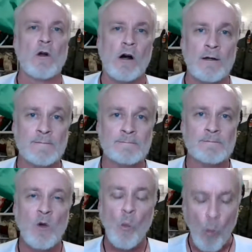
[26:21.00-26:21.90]
wrong,
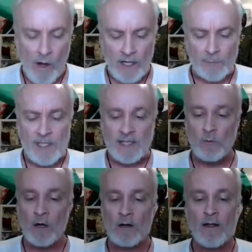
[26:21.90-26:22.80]
100%
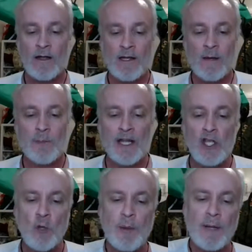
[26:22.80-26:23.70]
wrong, but
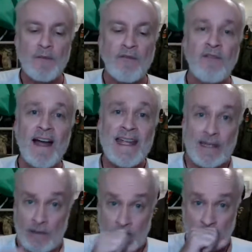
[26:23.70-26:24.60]
you put up a fight